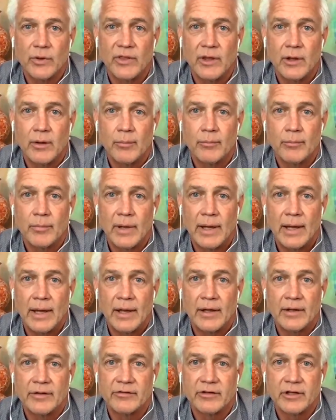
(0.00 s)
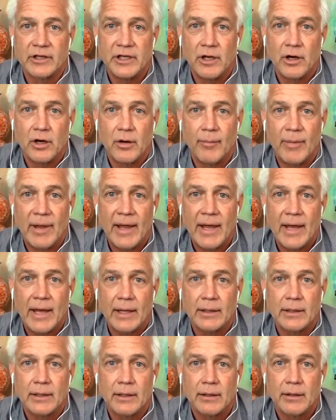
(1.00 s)
with him as a young
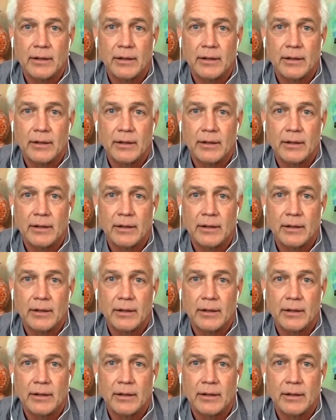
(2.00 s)
man